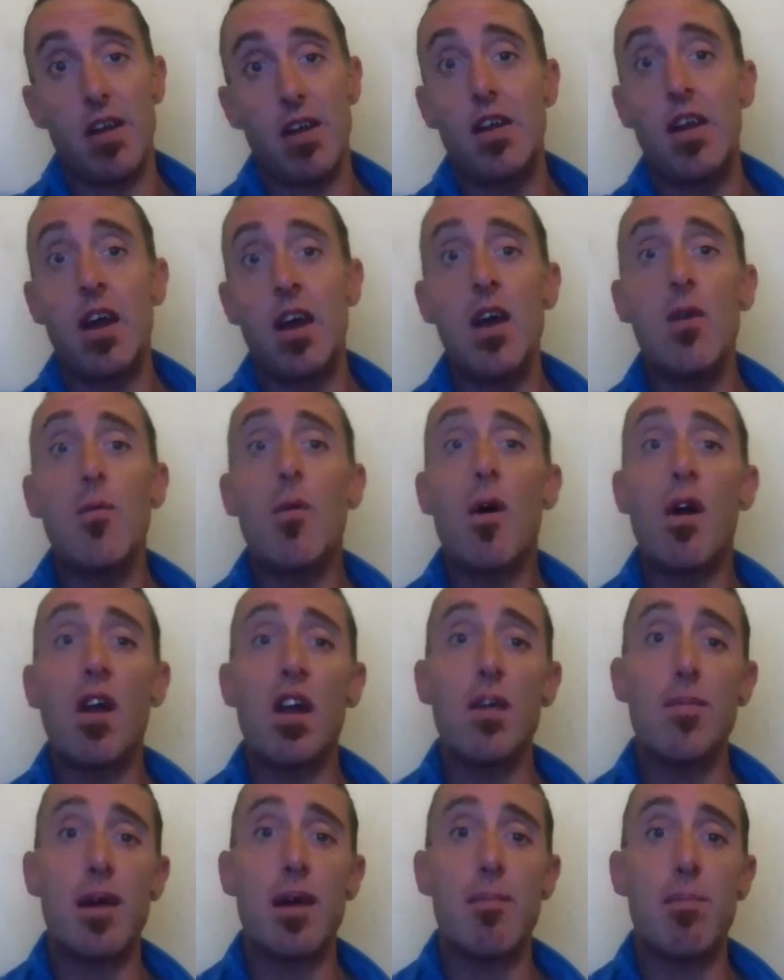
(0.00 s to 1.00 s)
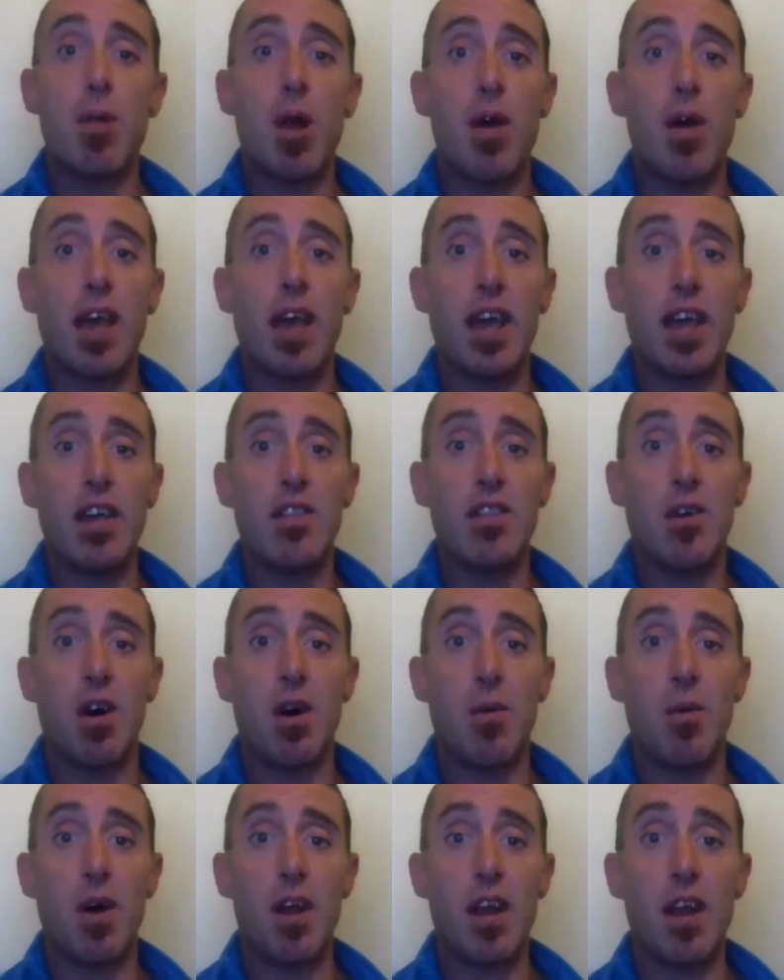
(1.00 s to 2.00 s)
Don't worry about blowing out your
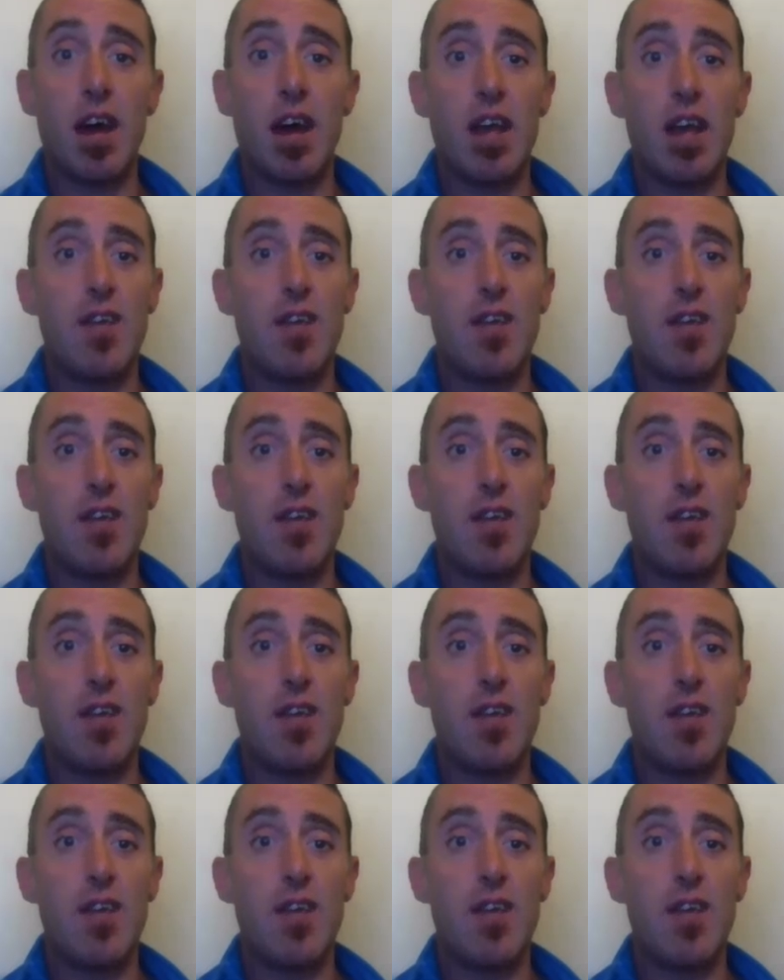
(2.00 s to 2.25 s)
diet one day.